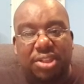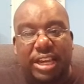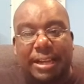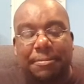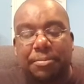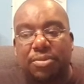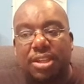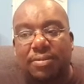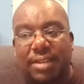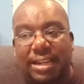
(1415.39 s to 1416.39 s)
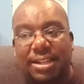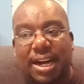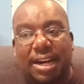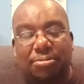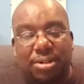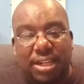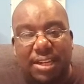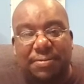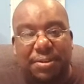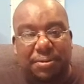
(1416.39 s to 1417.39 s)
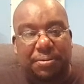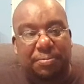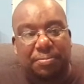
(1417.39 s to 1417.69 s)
thing that God would give you